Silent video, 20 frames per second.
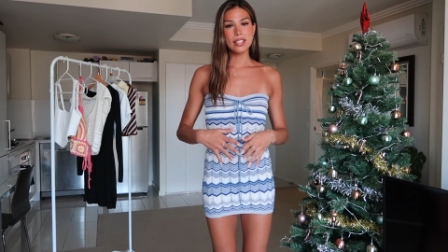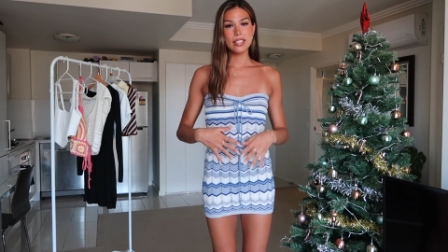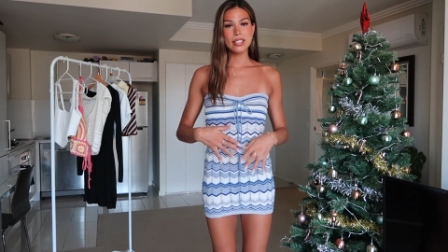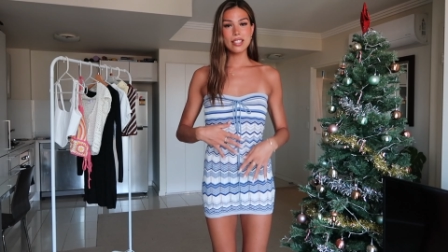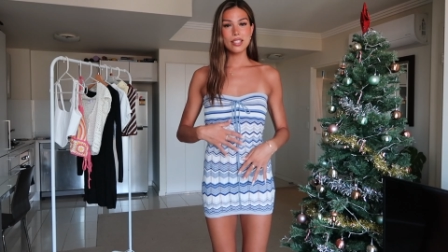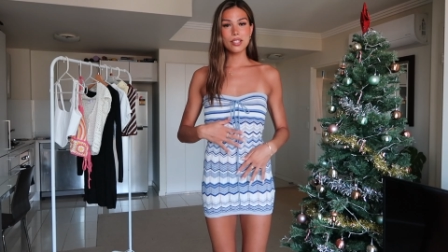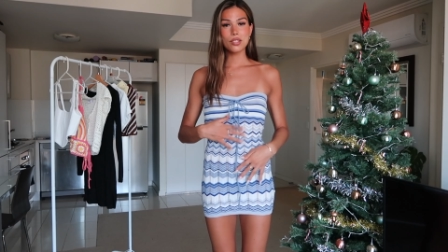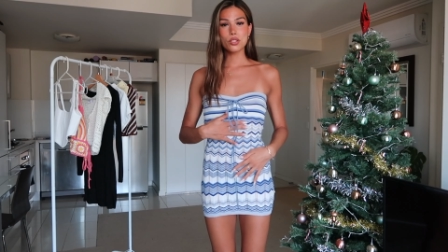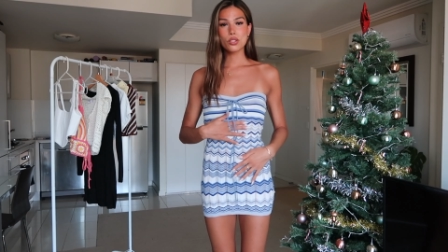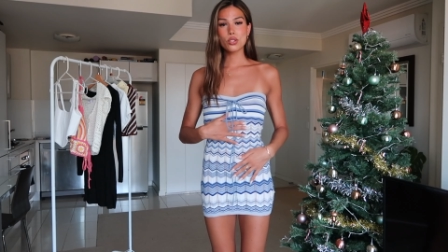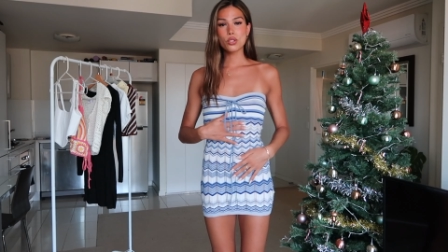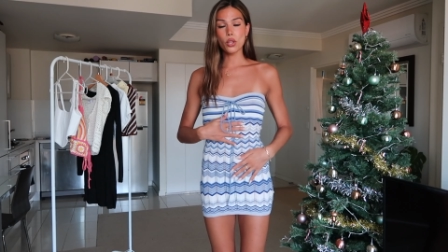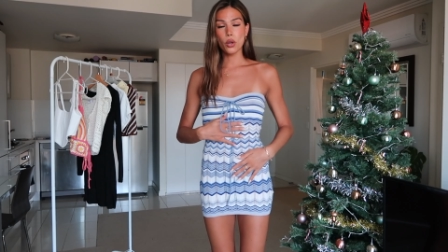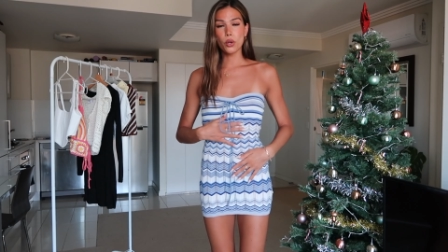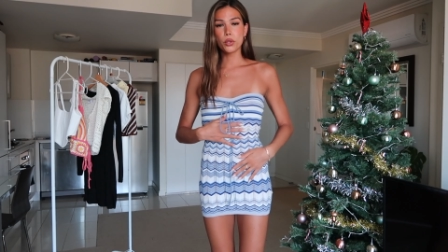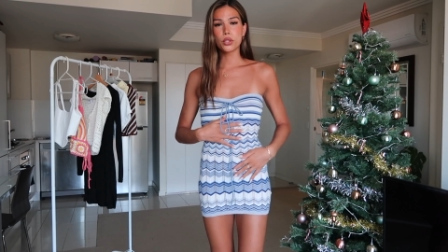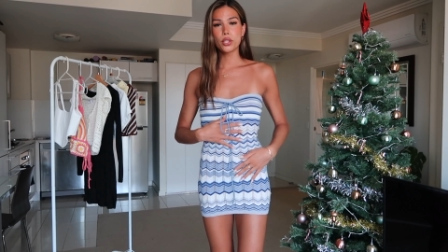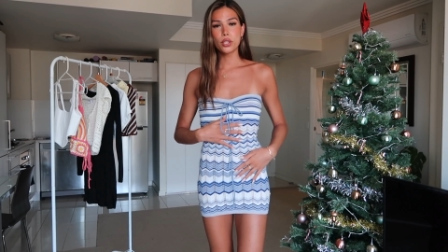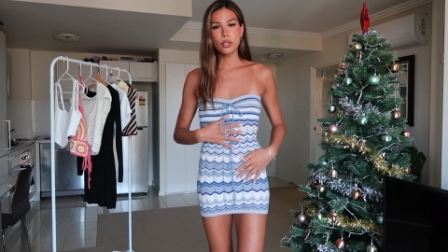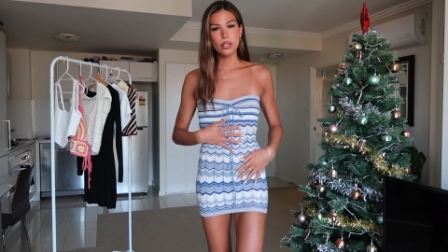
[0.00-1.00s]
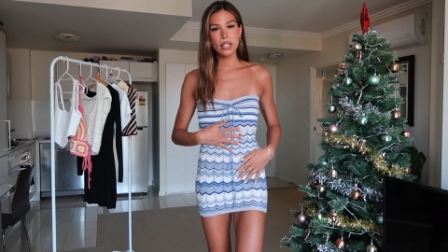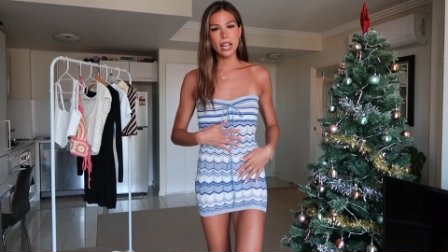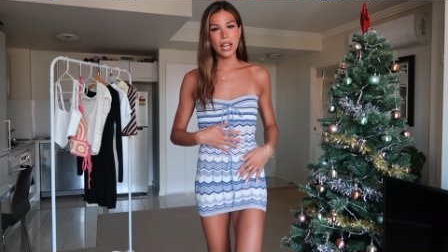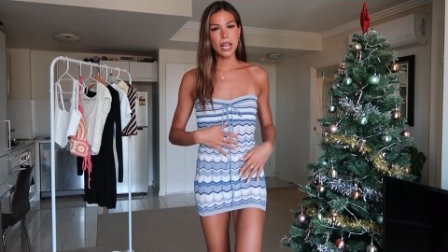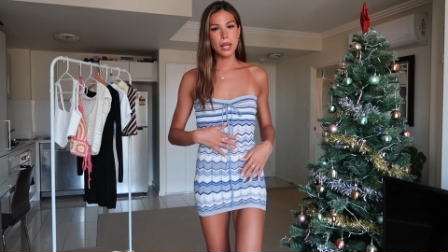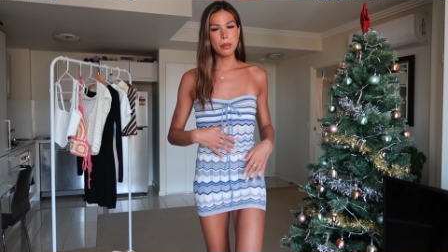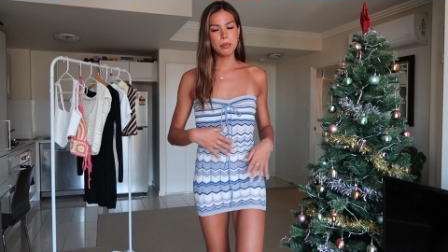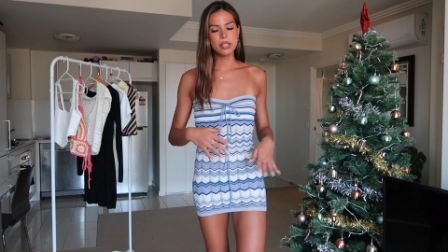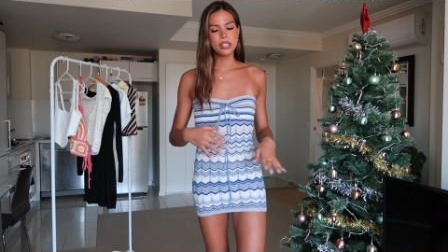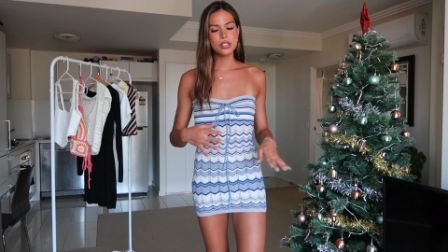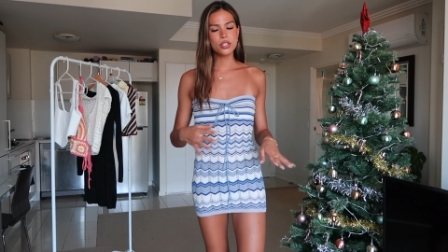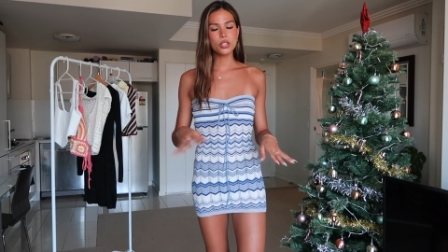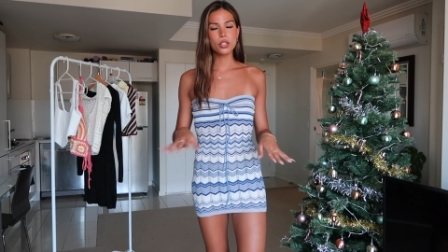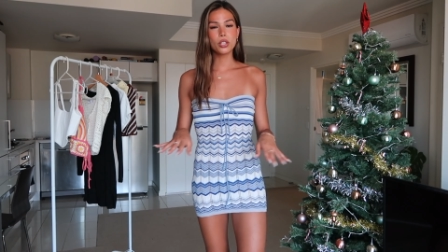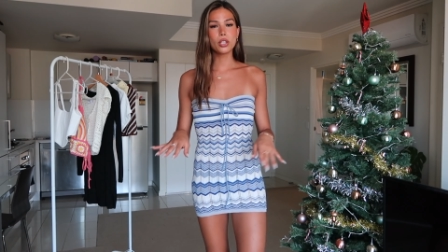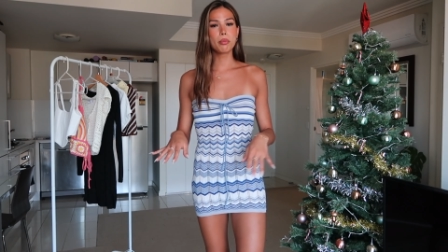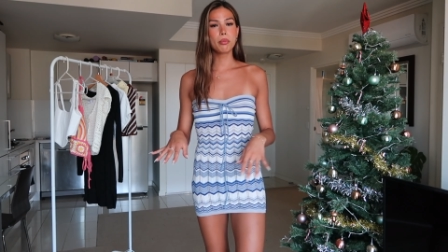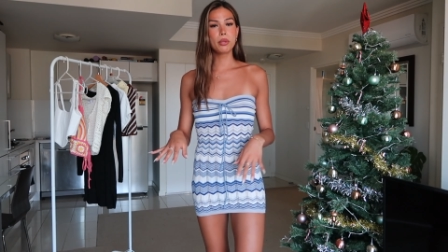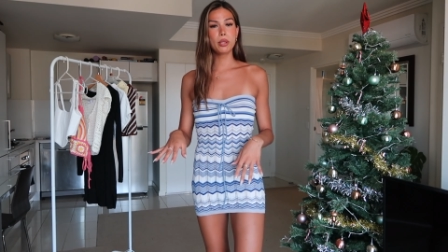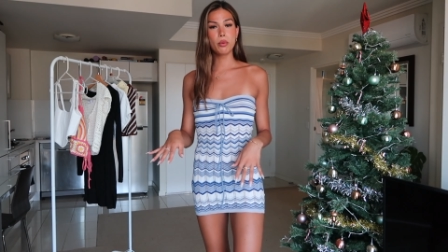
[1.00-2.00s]
This is so cute. I am literally
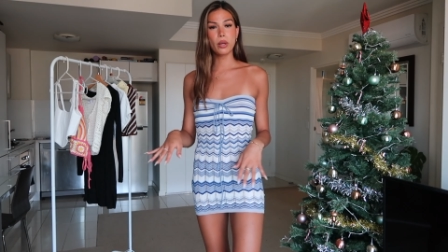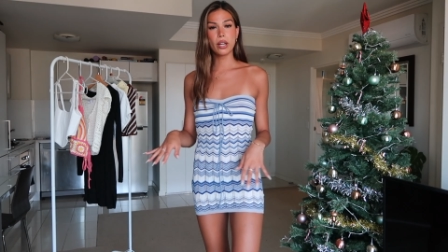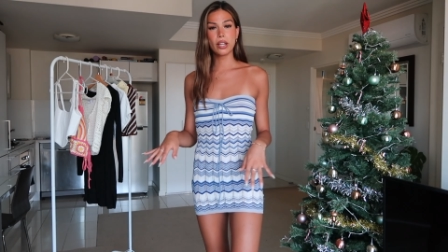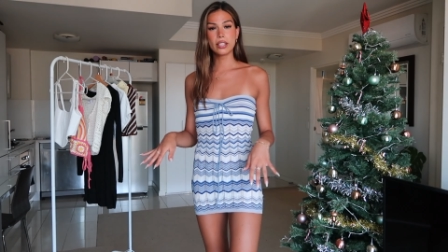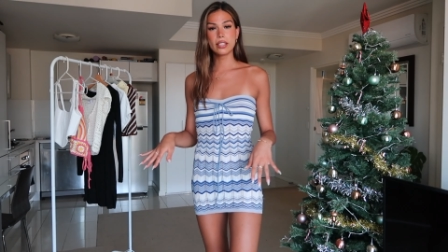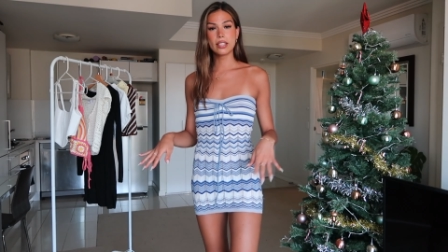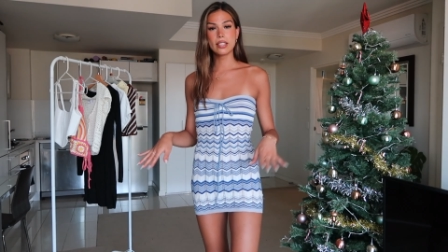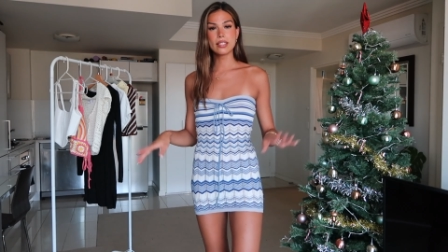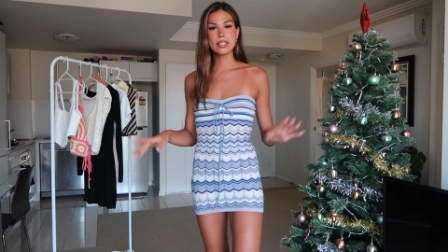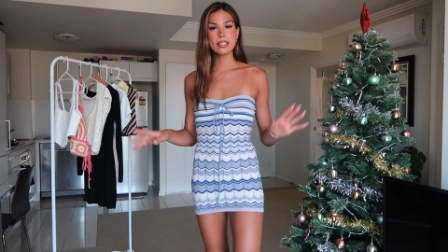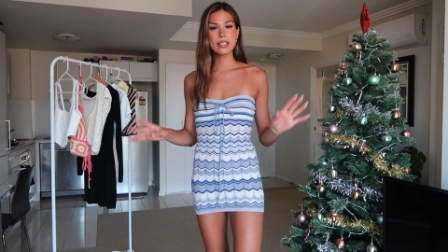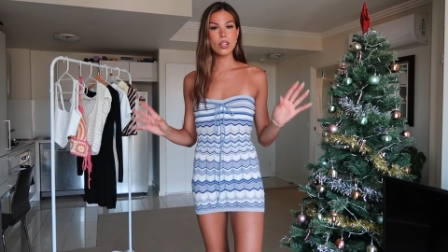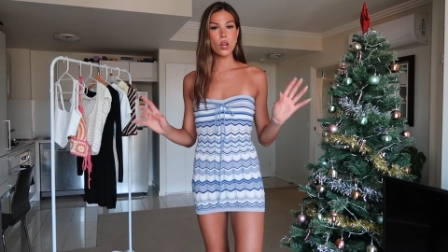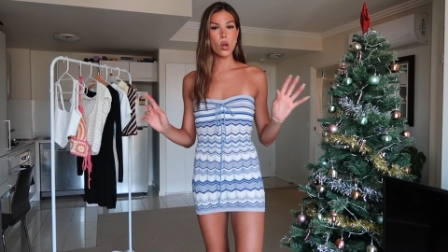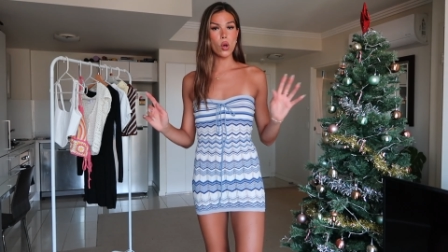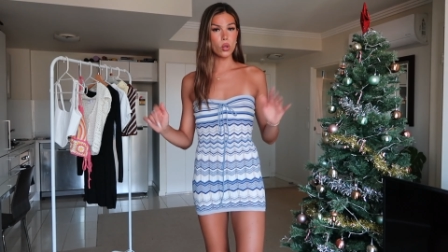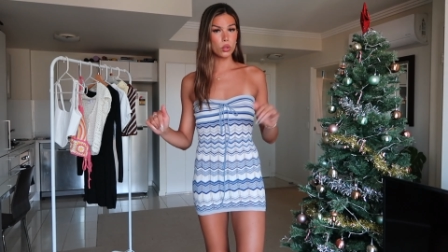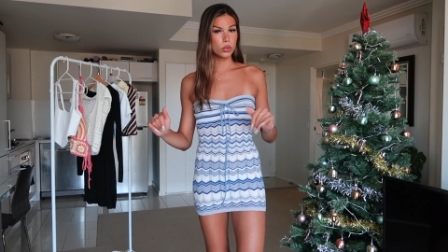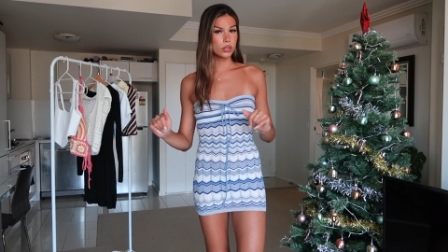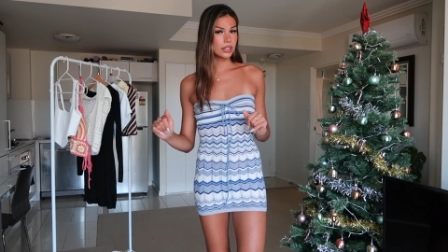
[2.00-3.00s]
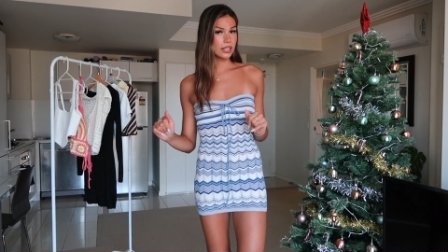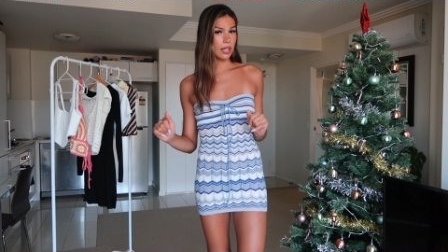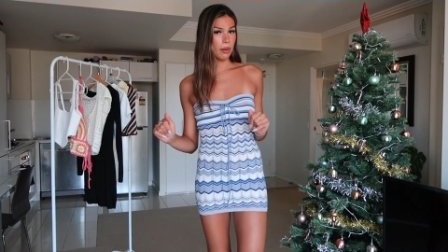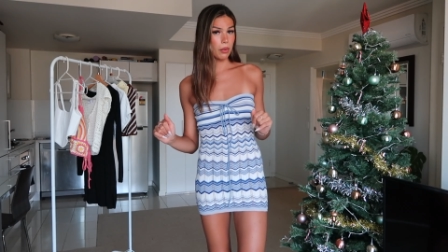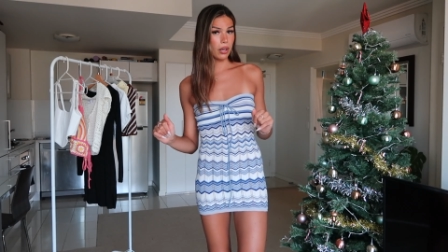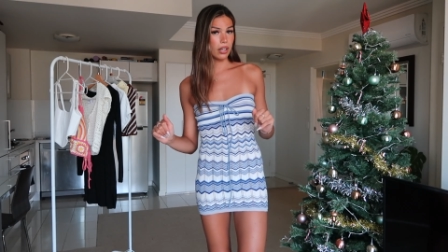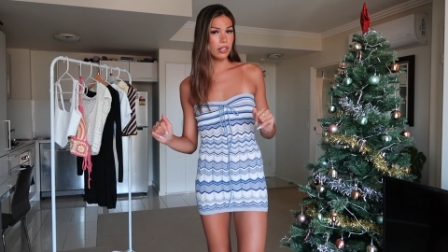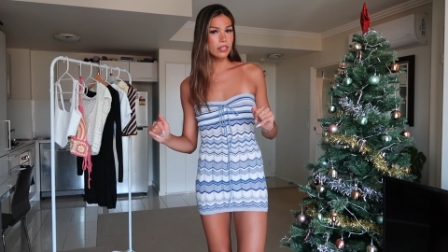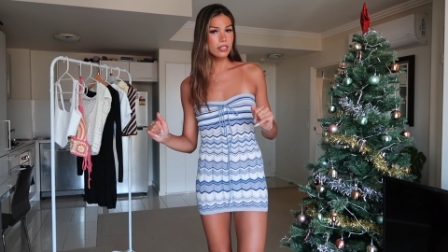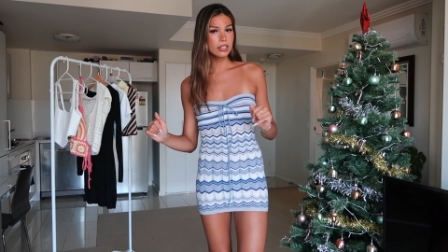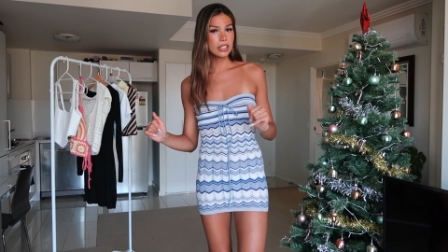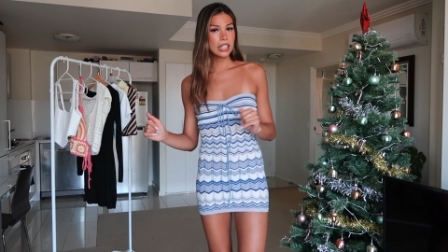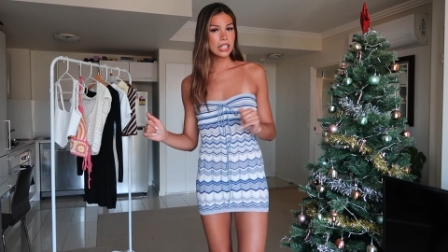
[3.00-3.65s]
gonna be wearing this all summer.